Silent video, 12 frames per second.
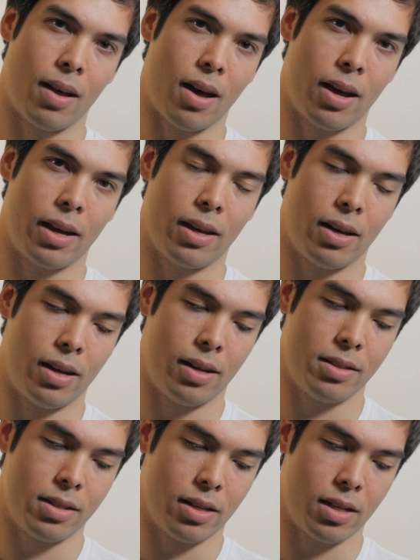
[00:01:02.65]
I
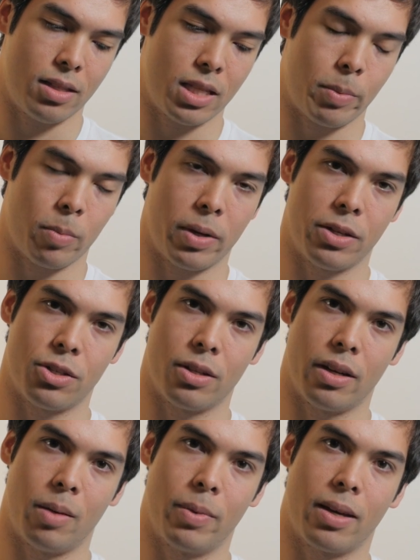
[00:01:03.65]
did a double major
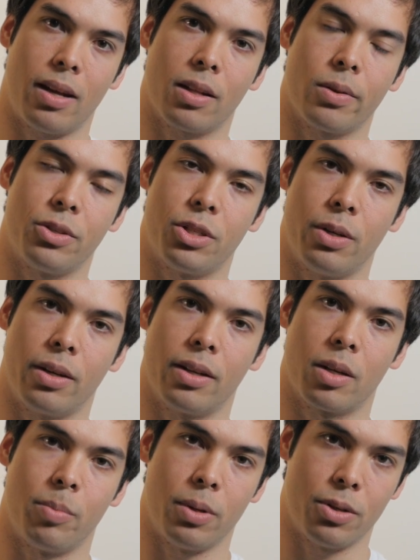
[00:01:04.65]
in mechanical engineering and
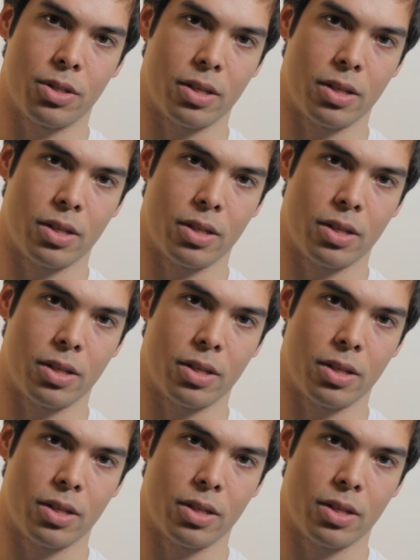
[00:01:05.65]
computer